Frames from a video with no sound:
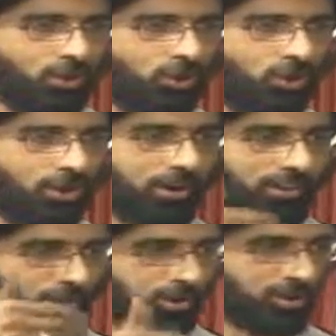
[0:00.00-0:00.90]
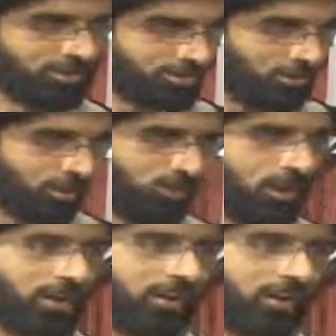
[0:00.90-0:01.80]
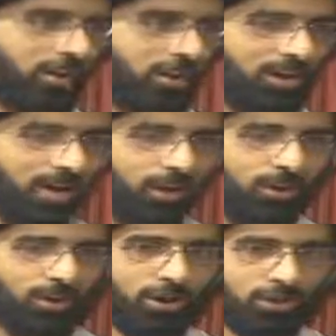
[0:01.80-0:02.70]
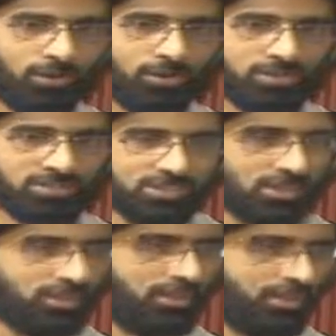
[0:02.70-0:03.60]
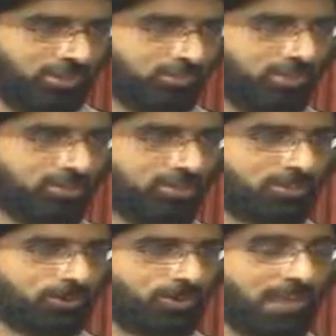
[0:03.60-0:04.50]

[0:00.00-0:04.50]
or in order to acquire our own material interests.